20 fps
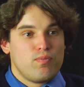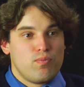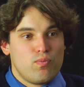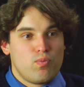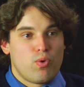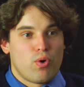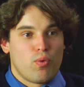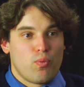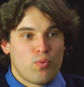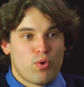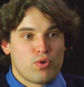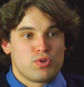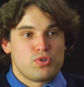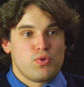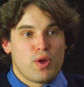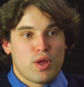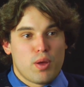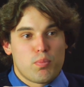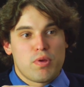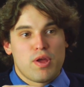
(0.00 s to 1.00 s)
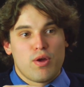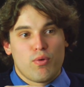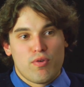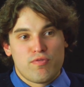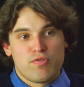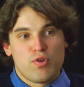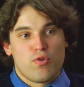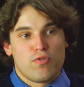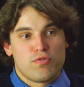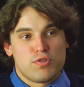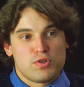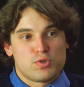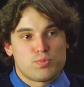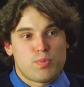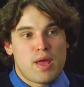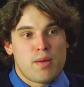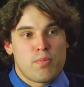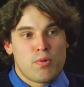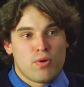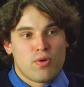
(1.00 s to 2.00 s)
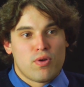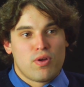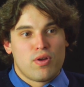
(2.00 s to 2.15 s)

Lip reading: We're doing a peer review of this paper.